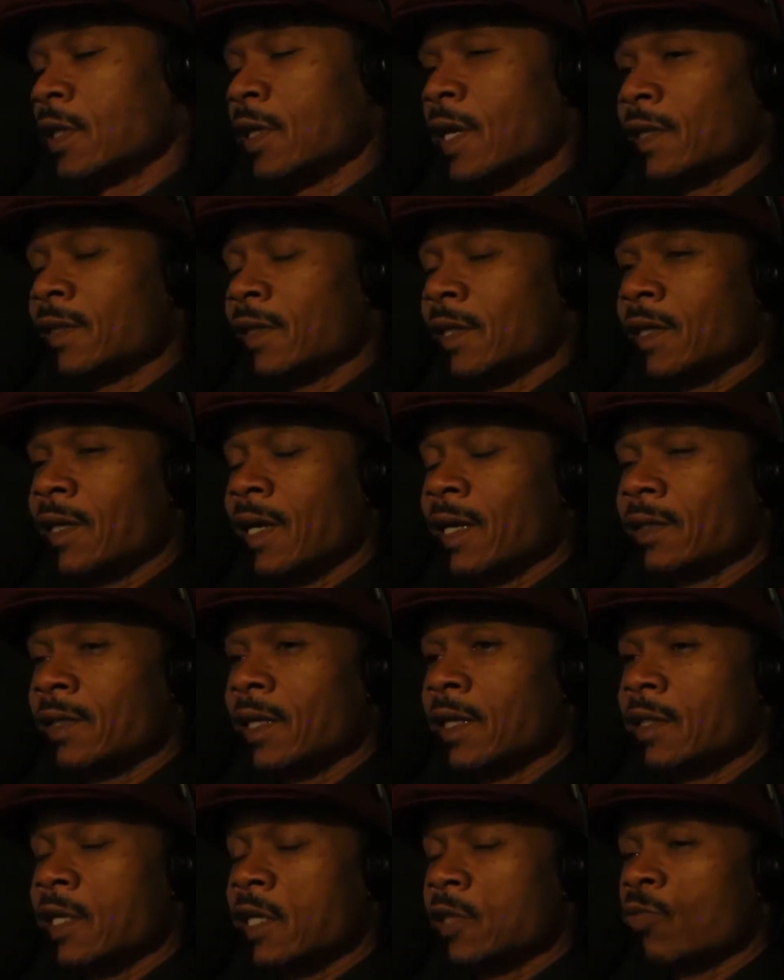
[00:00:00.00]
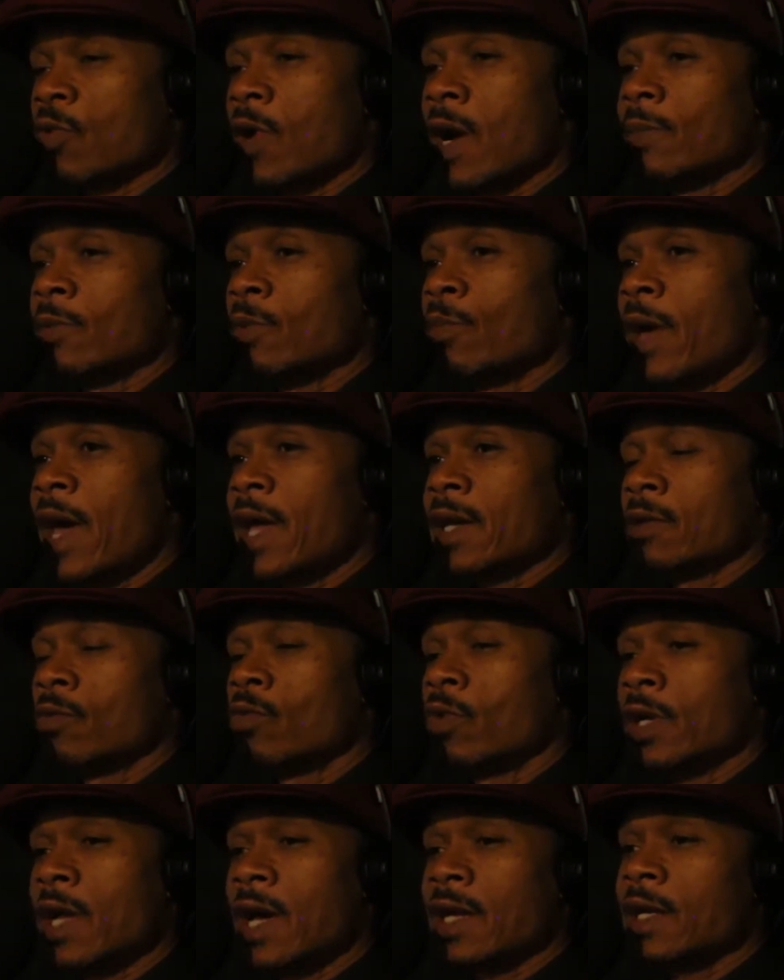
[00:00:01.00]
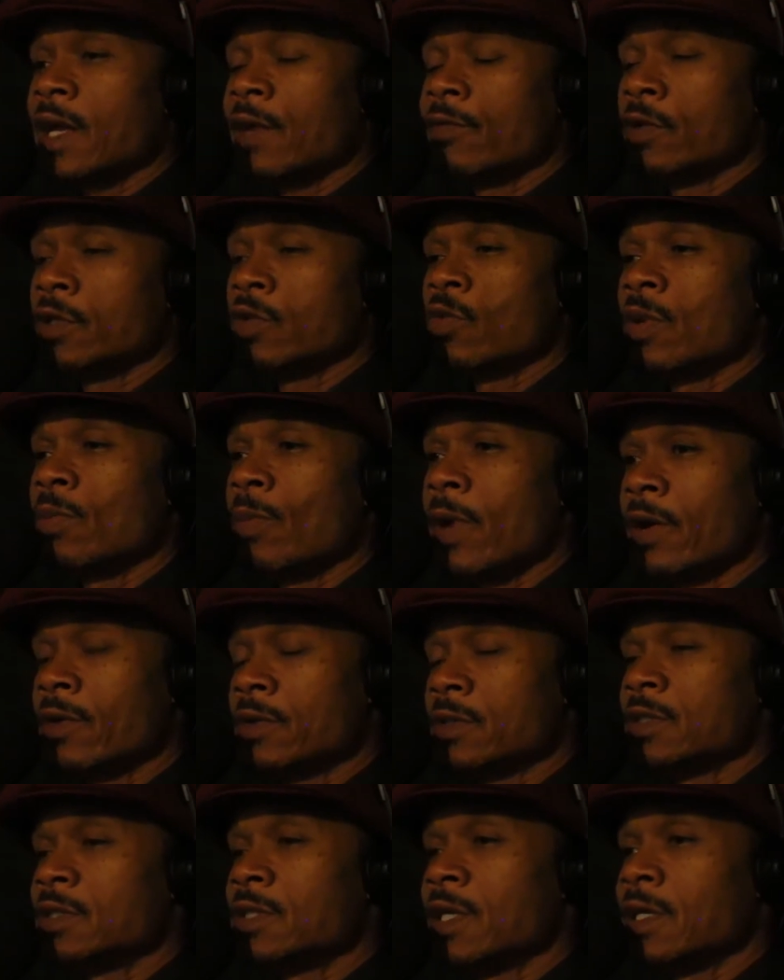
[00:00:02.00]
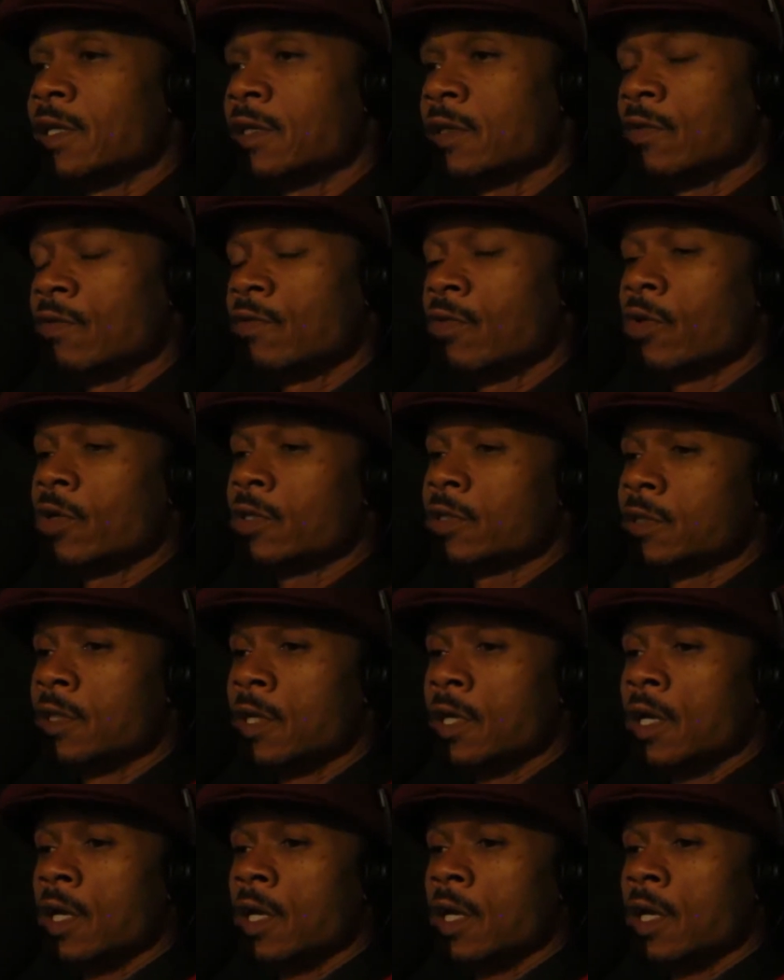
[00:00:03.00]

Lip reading: And I think that's problematic. 1 out of every 3 marriages end in divorce